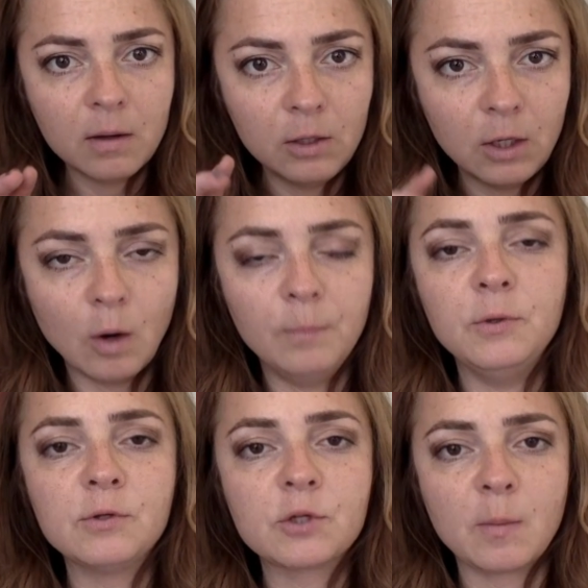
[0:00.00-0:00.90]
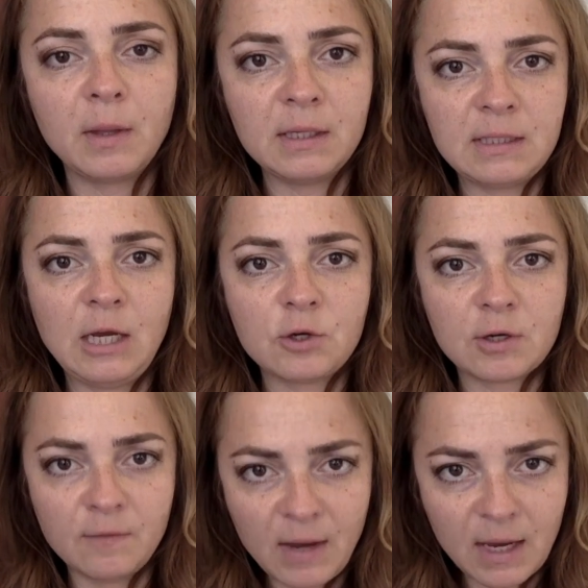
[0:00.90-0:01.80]
abuse or
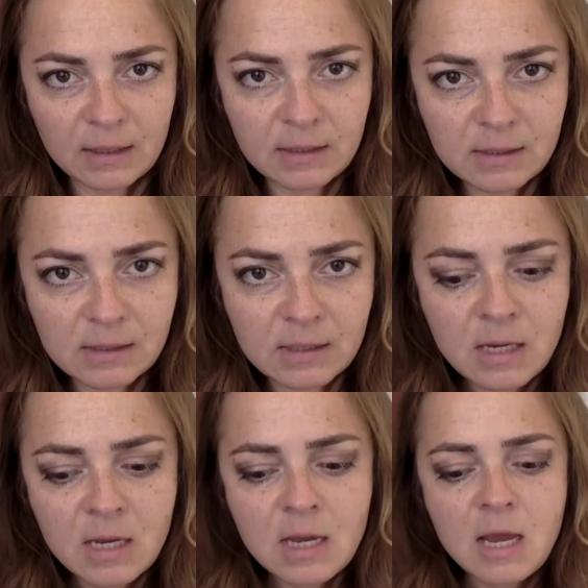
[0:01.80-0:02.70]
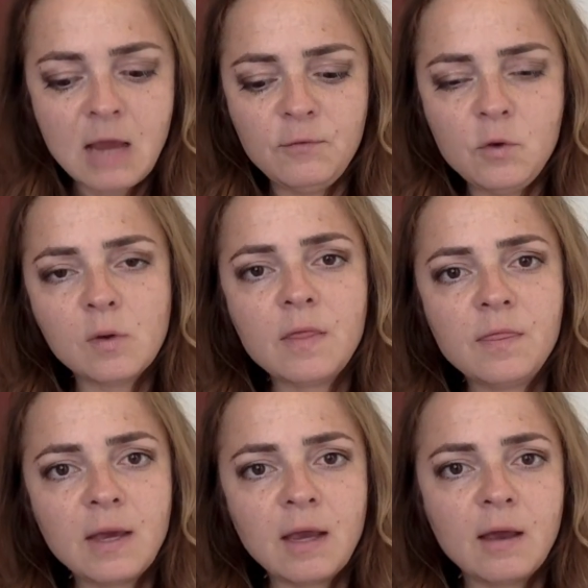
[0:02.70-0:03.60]
molestation events, if you can
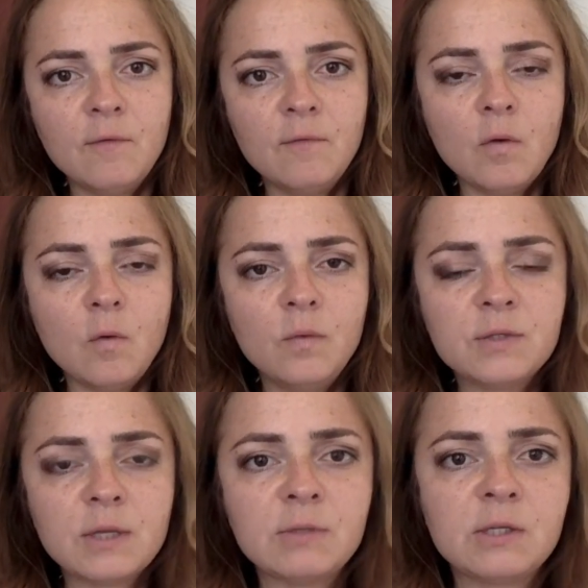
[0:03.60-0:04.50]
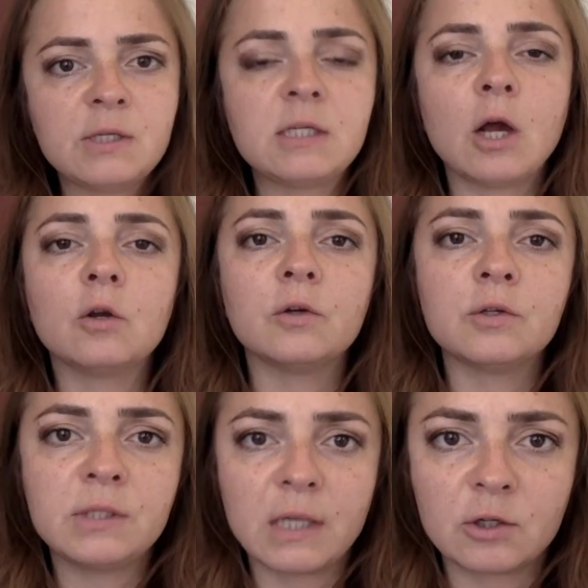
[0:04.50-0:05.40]
think of some subtle
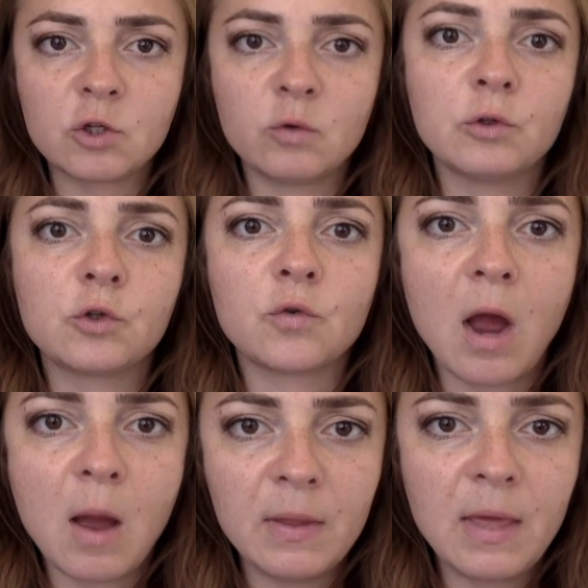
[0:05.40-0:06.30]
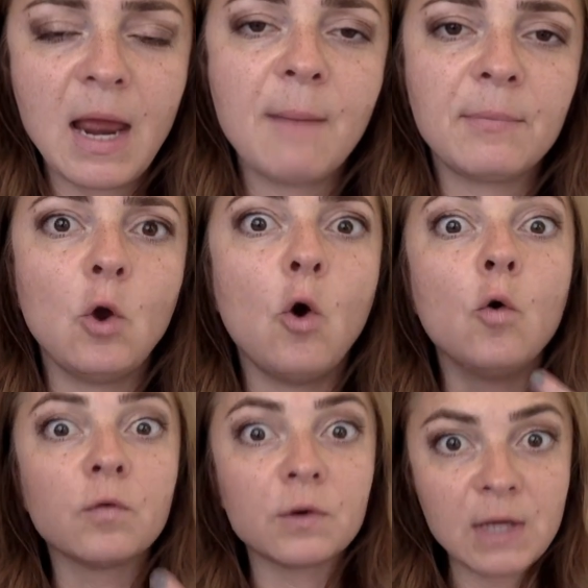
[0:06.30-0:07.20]
sexual trauma that happened
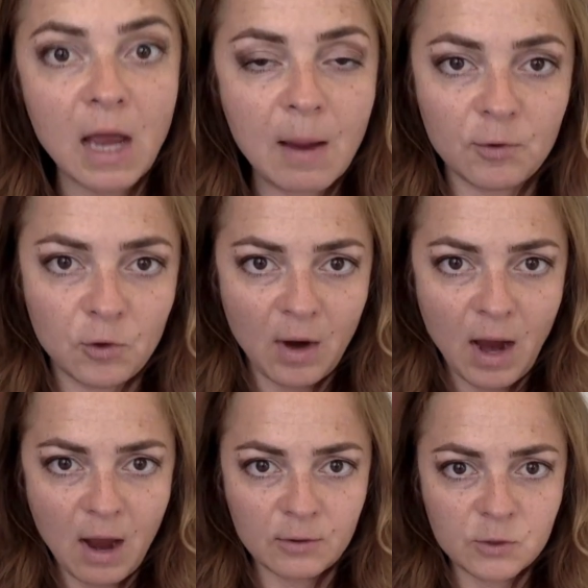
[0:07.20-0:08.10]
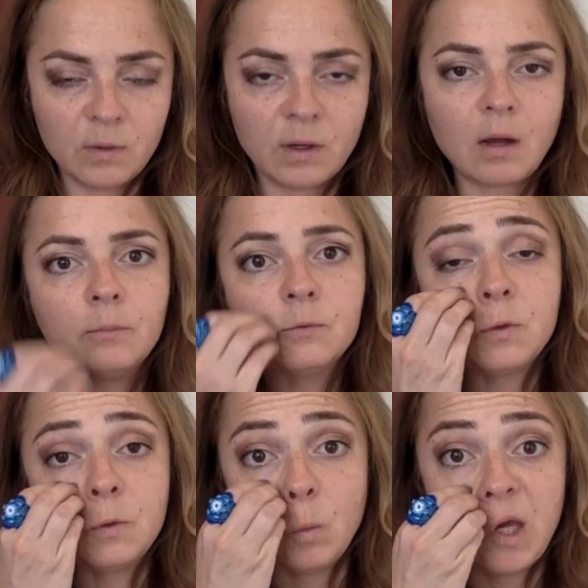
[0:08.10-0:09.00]
over time in your house, when it comes
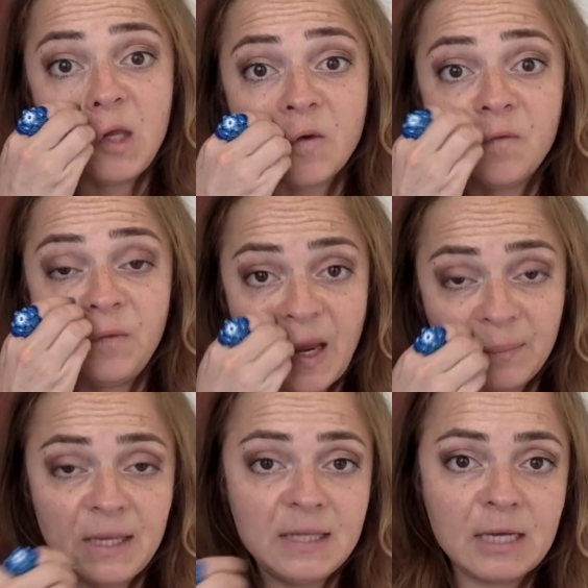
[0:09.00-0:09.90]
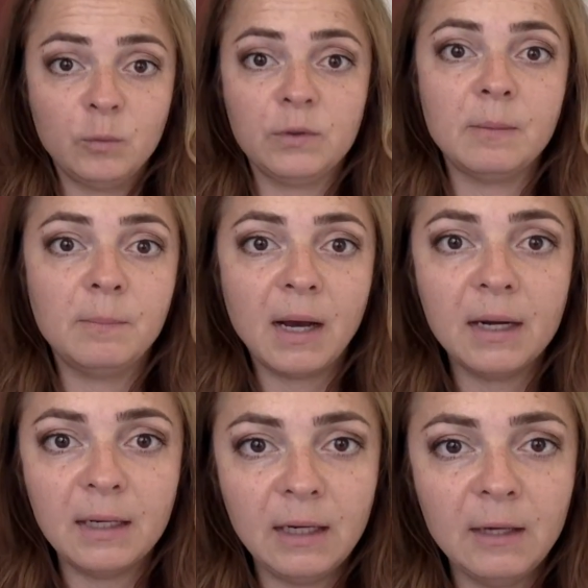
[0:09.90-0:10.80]
to the way your family dealt with the
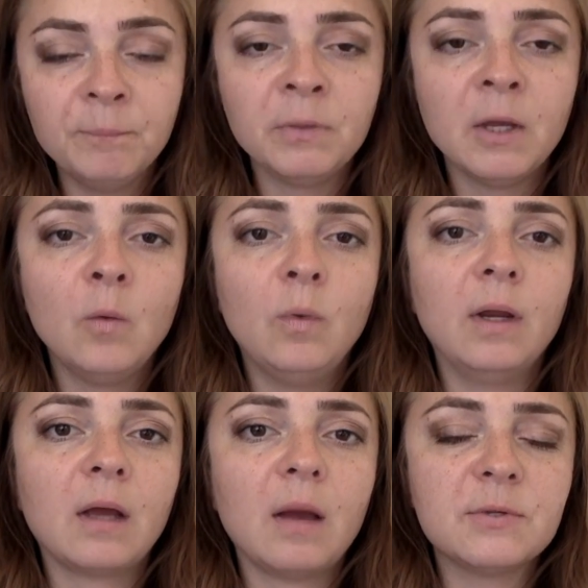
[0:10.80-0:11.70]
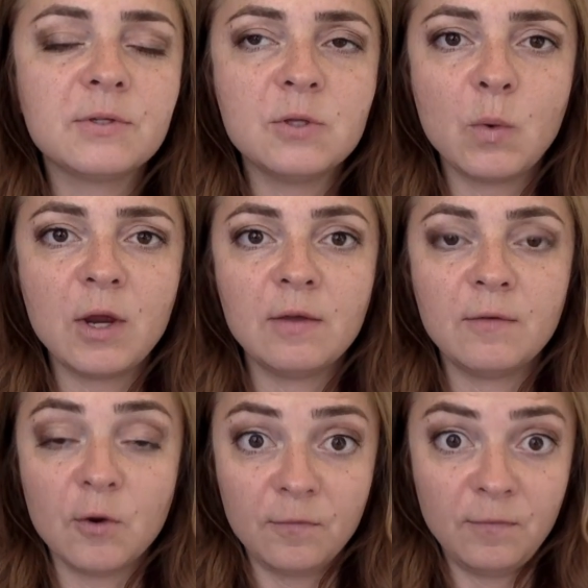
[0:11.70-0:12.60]
body, when it comes to the way that
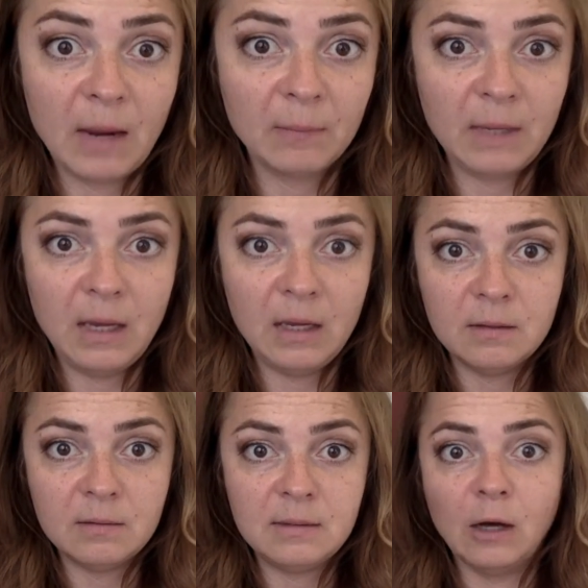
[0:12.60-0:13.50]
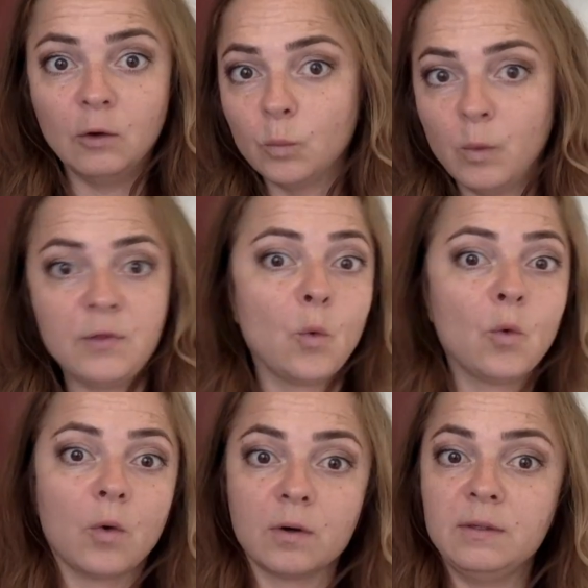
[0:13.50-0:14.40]
your family dealt with
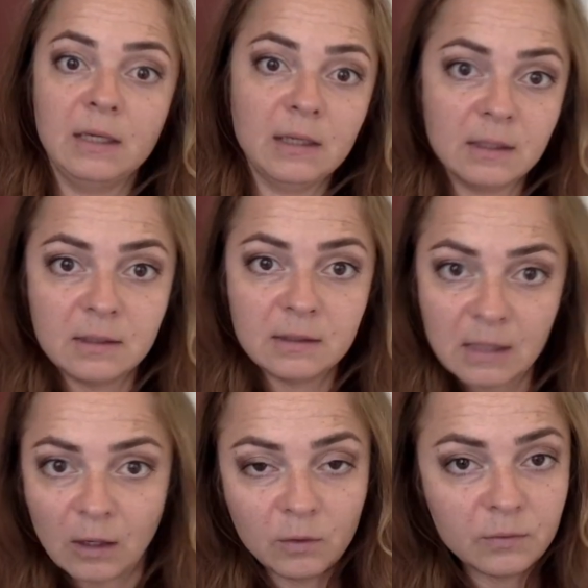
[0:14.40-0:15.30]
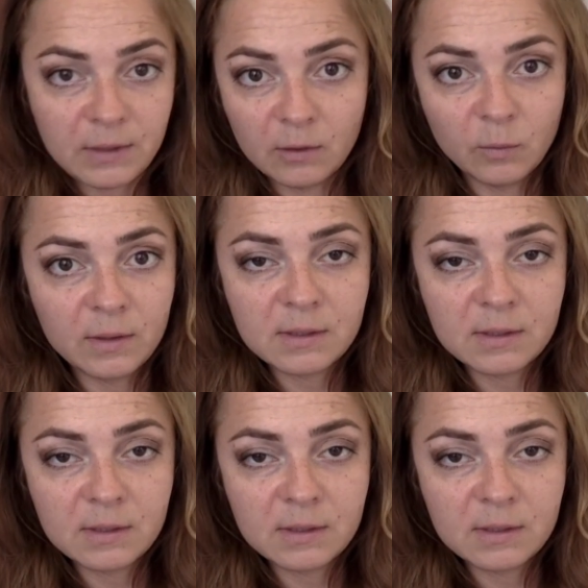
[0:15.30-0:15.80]
or didn't deal with